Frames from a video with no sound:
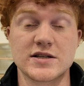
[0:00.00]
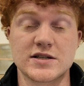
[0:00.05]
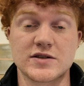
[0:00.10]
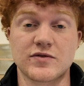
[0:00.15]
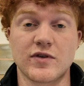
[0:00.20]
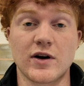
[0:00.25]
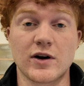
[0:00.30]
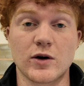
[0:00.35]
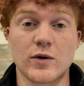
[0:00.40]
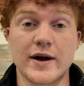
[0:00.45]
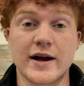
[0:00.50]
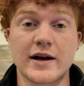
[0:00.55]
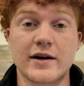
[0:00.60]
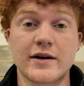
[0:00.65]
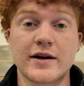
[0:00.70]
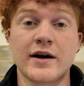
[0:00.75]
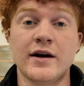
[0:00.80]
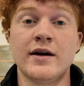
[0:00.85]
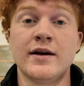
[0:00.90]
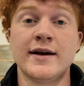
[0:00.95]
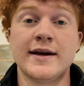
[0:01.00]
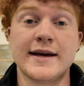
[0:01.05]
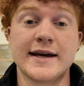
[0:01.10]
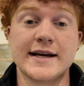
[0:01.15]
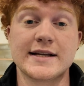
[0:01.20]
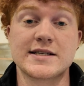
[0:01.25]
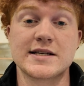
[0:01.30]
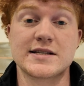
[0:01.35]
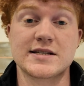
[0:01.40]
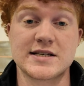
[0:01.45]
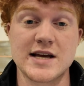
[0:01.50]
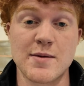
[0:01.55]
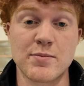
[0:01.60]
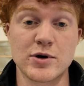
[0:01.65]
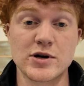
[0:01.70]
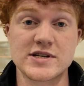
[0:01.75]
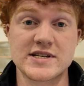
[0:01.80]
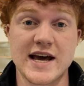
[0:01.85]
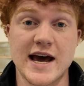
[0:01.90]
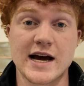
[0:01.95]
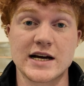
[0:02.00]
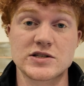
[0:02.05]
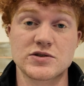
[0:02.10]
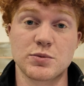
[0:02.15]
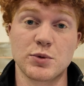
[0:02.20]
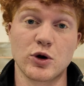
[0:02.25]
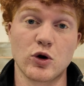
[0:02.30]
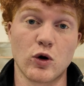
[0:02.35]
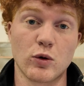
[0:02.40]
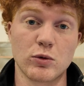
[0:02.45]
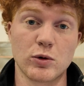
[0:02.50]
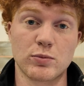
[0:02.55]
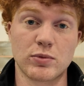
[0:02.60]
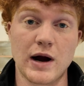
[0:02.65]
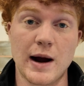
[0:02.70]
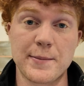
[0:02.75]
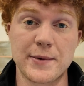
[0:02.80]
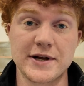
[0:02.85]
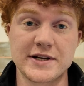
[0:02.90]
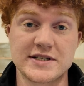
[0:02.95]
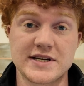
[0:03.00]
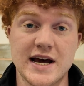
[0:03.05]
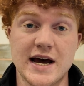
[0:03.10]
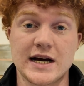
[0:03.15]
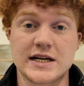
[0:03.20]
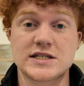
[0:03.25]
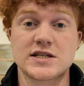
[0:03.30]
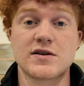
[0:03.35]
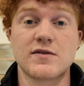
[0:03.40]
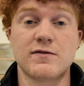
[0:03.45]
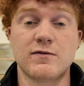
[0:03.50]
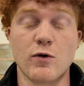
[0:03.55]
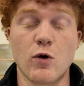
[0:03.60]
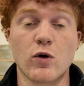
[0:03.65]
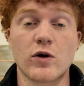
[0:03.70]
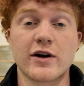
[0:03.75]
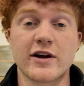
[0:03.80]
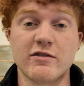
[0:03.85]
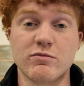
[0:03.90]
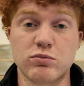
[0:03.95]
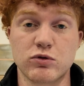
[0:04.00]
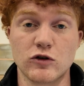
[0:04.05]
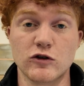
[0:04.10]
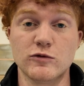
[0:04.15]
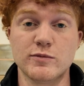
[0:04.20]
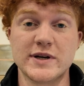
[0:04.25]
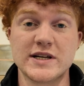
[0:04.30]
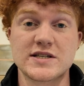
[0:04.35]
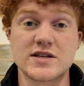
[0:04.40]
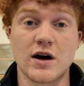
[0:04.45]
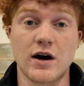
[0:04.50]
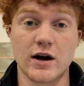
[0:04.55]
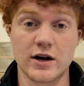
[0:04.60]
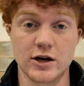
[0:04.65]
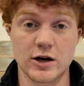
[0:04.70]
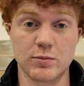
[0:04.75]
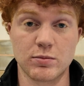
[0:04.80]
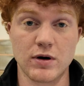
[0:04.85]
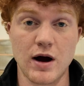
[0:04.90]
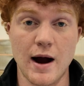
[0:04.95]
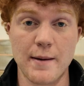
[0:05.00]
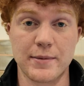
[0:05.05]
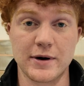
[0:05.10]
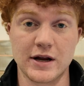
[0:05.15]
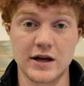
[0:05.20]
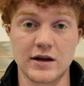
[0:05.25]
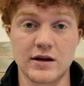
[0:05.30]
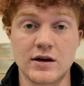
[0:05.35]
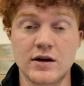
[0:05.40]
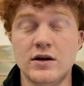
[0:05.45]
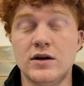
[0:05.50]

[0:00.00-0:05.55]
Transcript: to this Fargo area. It's a separate tax from your normal property tax for improvements on your property.